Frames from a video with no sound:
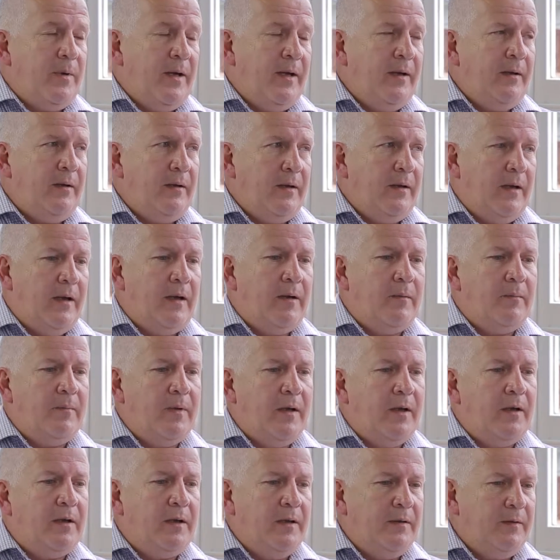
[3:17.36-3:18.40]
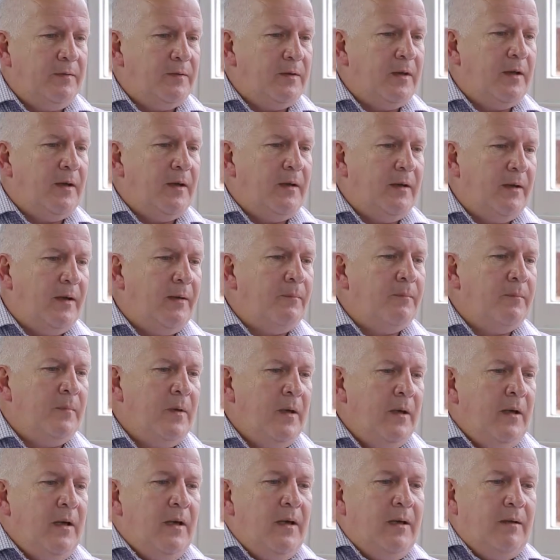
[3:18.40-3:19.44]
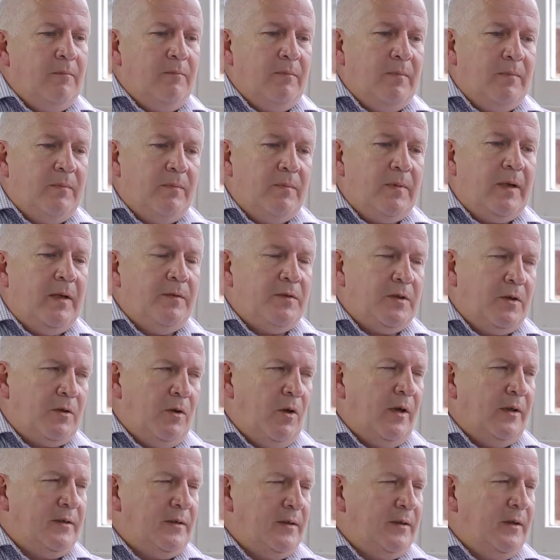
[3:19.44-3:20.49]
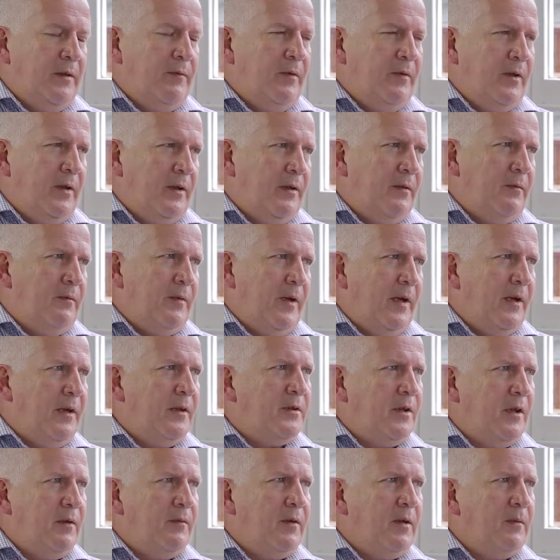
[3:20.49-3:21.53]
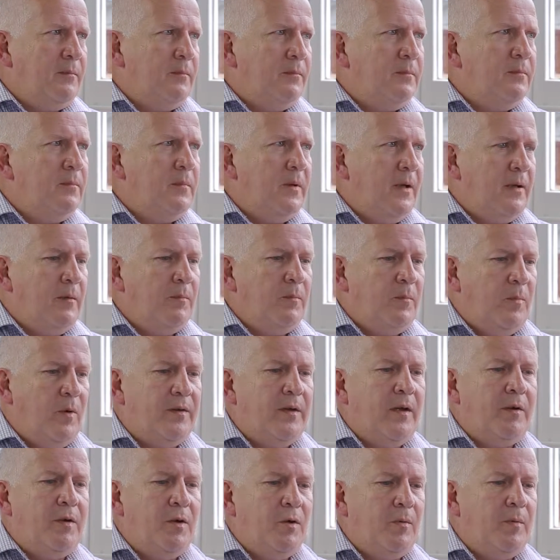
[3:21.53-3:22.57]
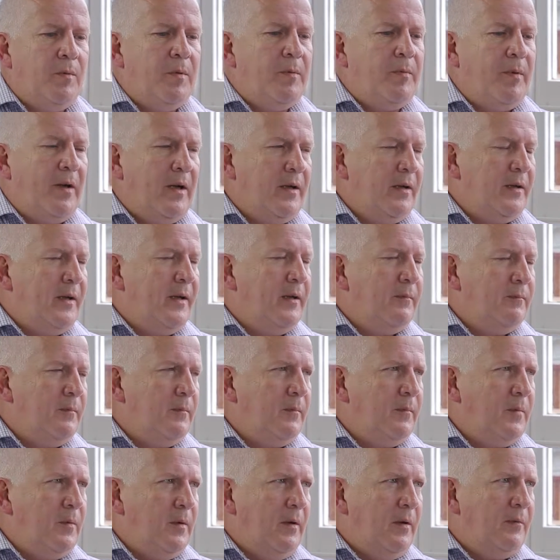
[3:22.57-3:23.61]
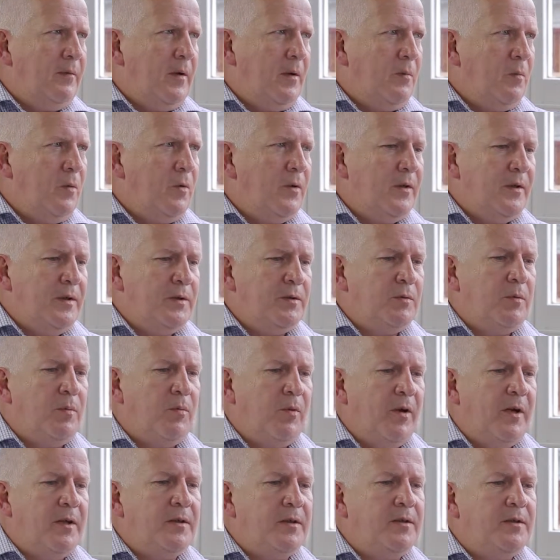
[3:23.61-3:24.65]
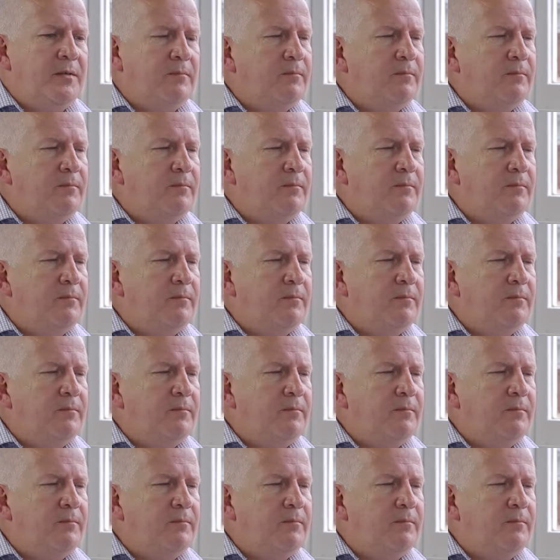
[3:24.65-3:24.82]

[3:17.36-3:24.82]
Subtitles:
bank, and it gives the client a significant advantage over what they'd normally be able to get if they walked into a branch.